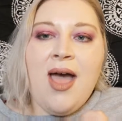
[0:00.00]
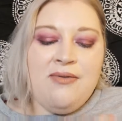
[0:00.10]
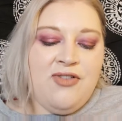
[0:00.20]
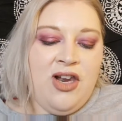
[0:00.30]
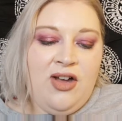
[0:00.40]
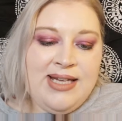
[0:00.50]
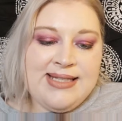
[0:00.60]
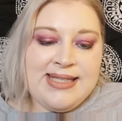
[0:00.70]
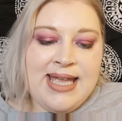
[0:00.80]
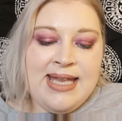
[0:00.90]
for light
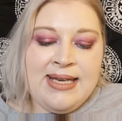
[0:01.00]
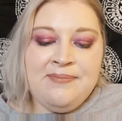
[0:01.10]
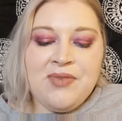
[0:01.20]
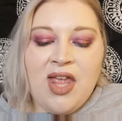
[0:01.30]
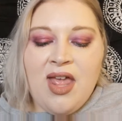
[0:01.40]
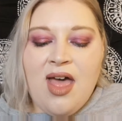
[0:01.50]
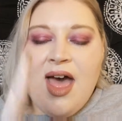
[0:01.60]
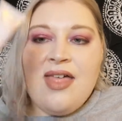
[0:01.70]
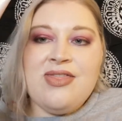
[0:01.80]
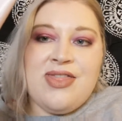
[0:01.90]
skin.
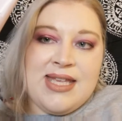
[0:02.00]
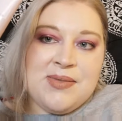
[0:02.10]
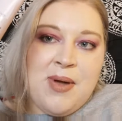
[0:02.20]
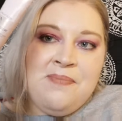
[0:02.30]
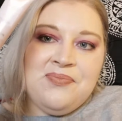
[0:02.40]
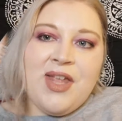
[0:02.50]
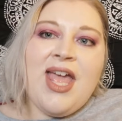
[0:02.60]
This one.